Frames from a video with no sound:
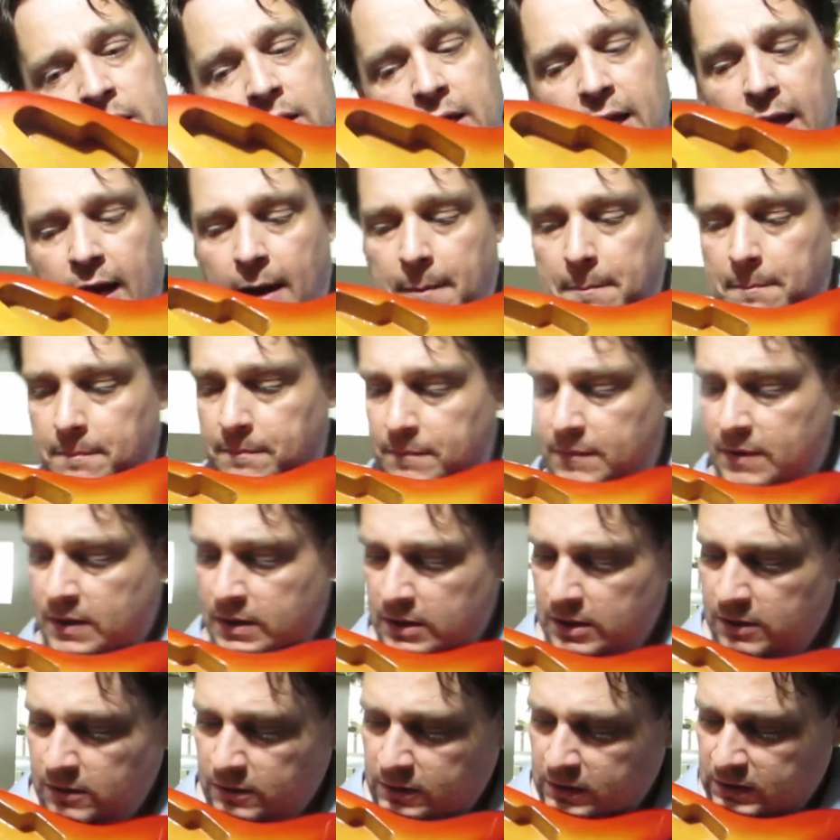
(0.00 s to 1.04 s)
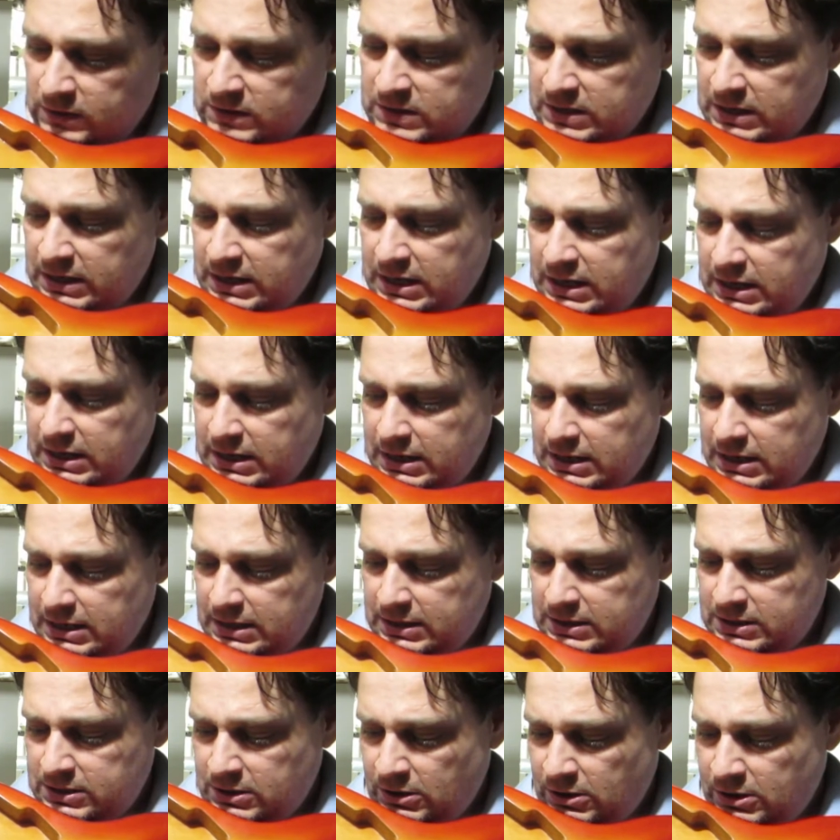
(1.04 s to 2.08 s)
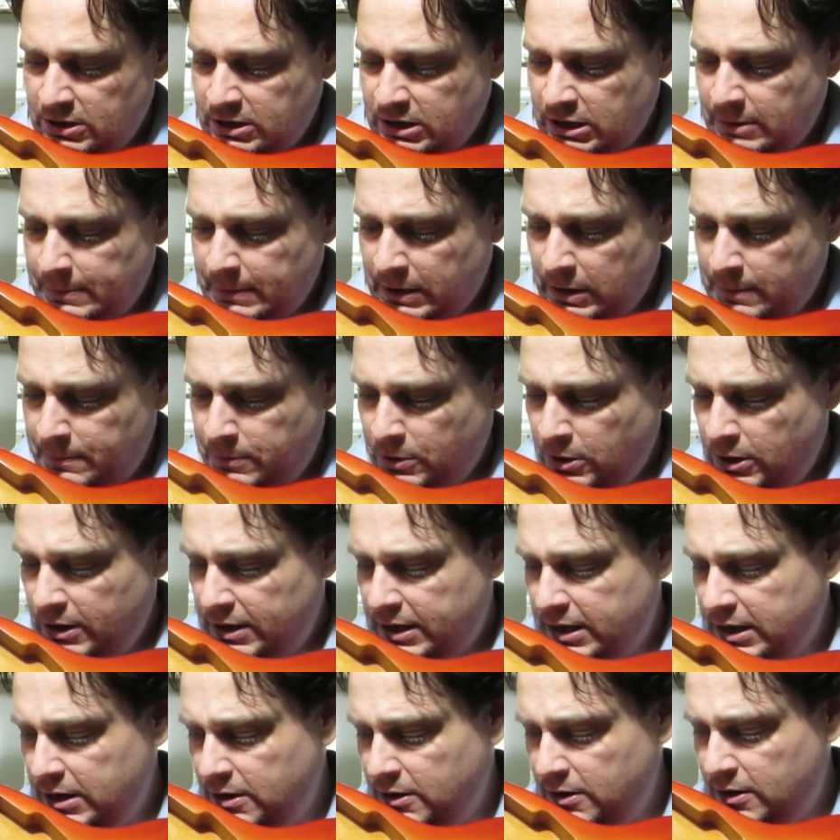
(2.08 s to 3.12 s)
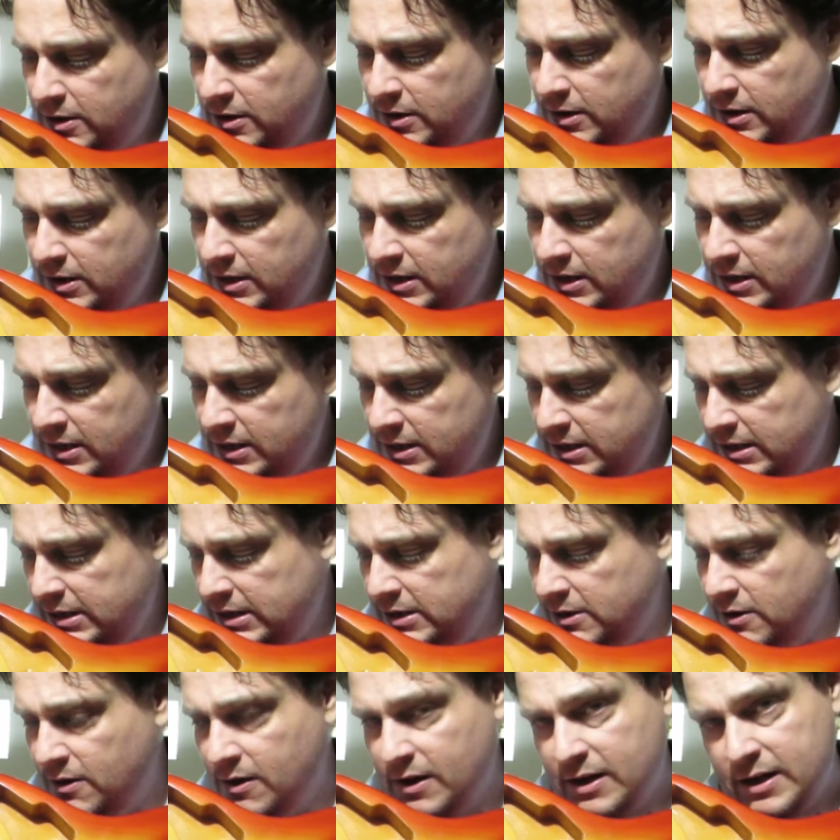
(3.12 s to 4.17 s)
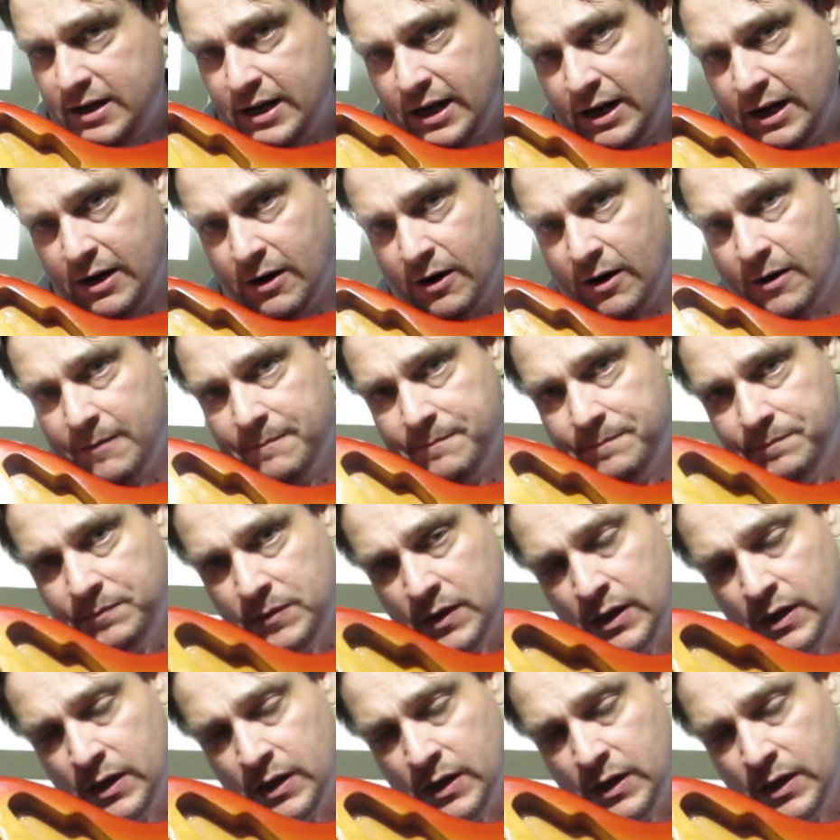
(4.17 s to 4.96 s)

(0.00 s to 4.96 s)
Yeah, you can see it started coming apart here, here, and here.